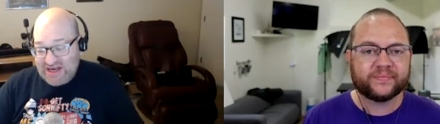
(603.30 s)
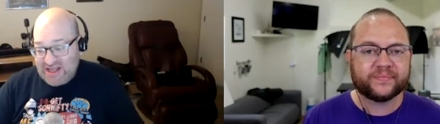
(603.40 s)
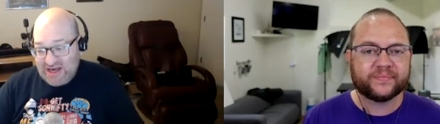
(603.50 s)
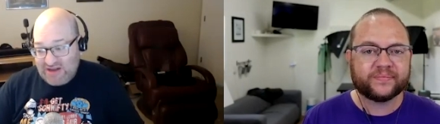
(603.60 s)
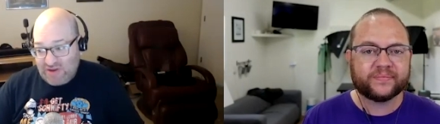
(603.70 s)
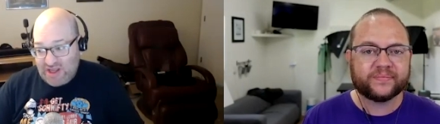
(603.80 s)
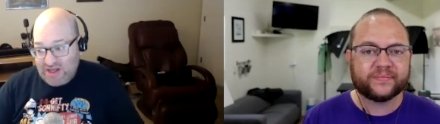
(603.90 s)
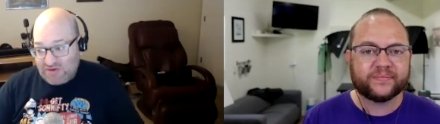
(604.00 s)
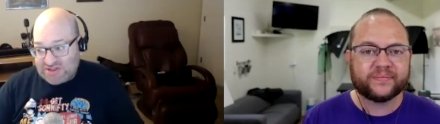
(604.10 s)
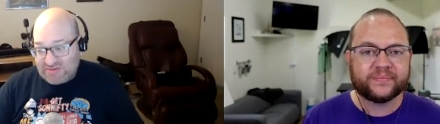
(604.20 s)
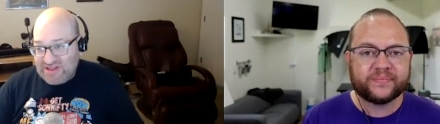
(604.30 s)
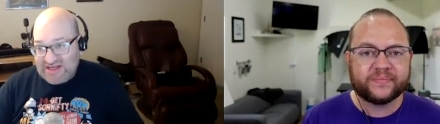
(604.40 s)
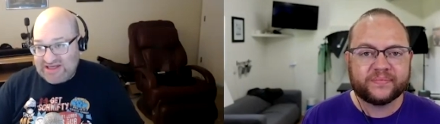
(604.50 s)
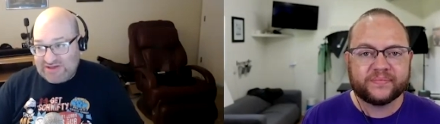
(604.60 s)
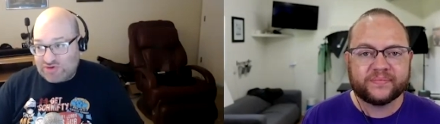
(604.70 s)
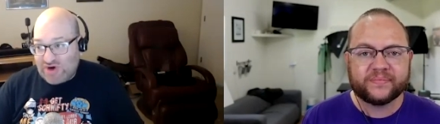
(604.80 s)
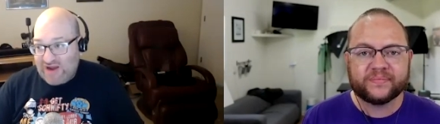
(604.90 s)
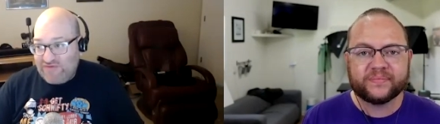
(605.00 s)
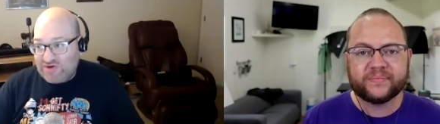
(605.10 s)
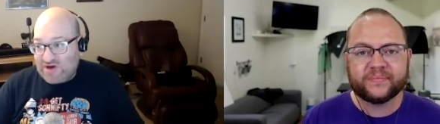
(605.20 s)
Speaker 1: it'll it'll some of these things will
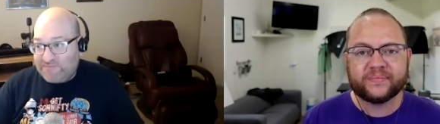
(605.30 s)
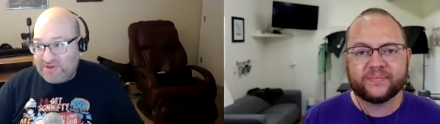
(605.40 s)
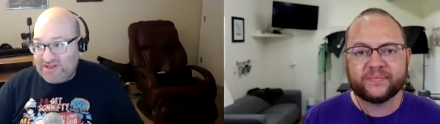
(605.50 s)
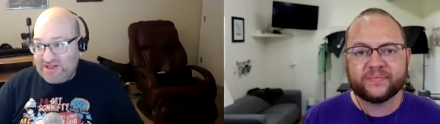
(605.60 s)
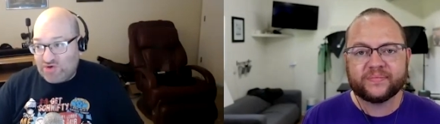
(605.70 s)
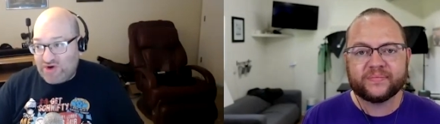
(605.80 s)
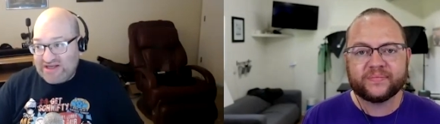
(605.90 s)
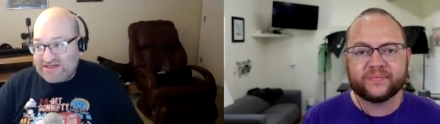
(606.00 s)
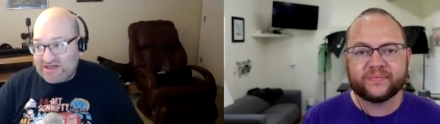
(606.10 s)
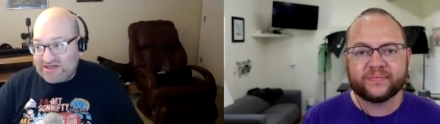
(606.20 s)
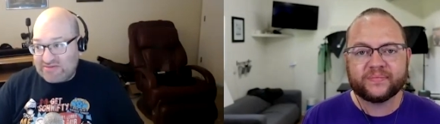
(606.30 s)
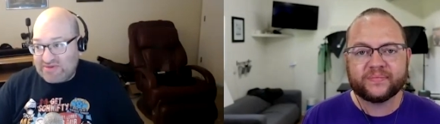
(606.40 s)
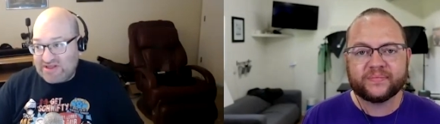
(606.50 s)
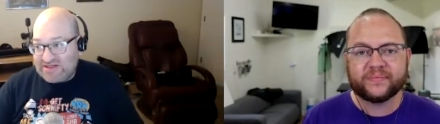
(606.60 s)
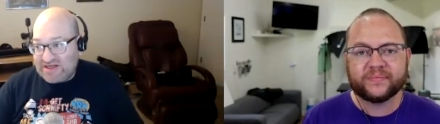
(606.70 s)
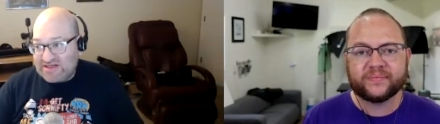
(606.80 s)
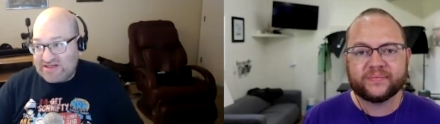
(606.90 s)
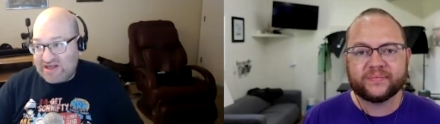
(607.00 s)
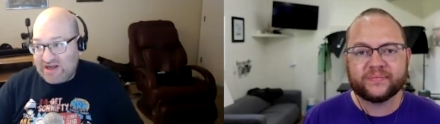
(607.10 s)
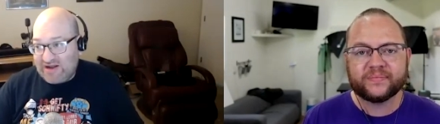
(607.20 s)
drive you completely crazy. Some of these things
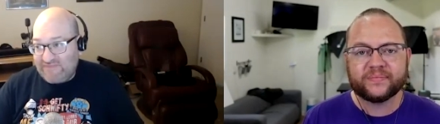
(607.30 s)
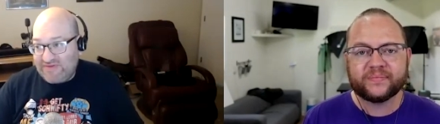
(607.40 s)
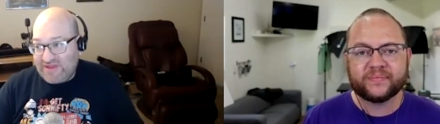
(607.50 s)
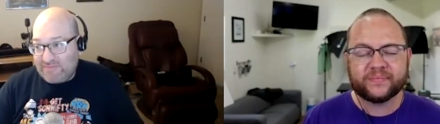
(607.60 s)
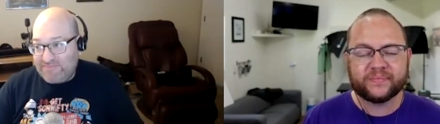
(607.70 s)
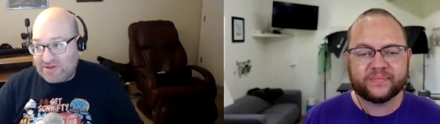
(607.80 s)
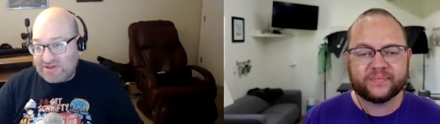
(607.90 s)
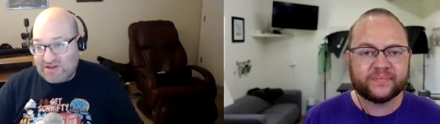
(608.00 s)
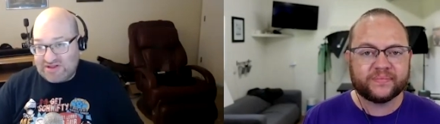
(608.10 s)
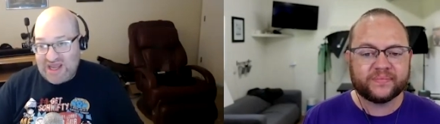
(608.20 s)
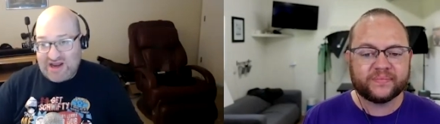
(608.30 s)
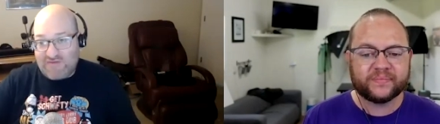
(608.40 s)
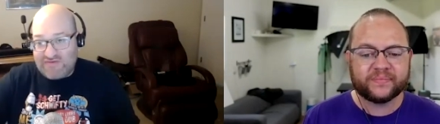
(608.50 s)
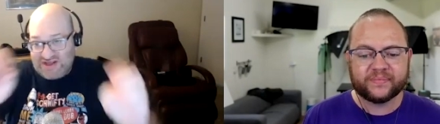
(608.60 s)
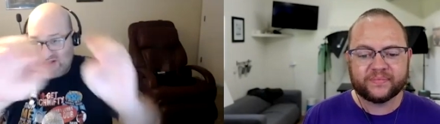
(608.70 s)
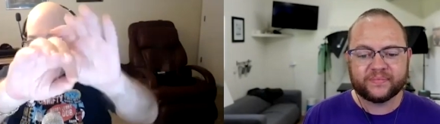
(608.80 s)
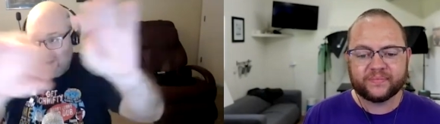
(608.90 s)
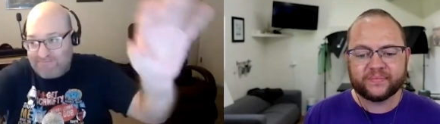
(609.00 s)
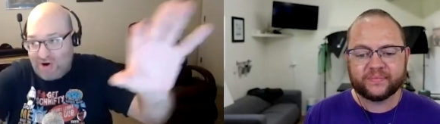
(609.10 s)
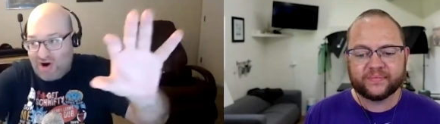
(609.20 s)
uh, that are built, and they'll take over the entire
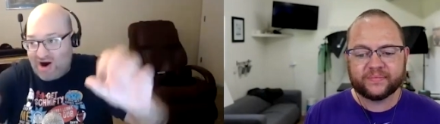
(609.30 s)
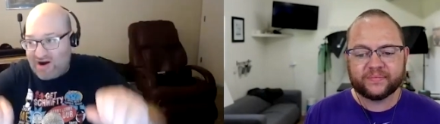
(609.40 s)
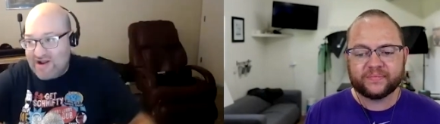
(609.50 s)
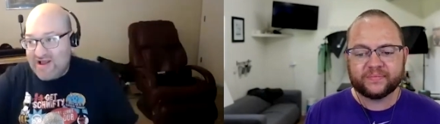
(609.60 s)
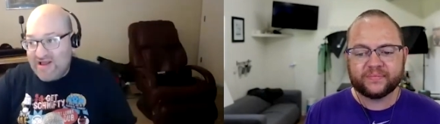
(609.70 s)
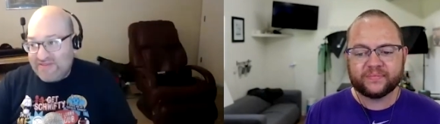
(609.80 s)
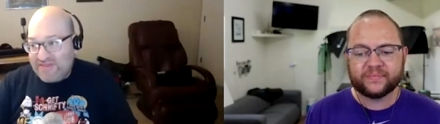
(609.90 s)
bar. They'll